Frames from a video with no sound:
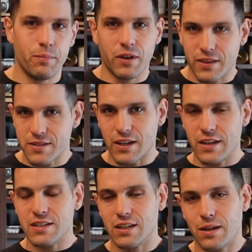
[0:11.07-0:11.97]
I picked this
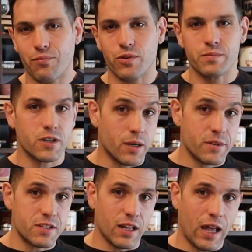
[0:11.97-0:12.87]
idea up from
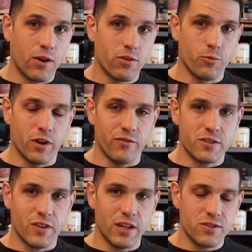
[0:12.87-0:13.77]
Thomas DeLauer in one of
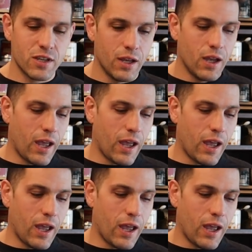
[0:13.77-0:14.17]
his videos,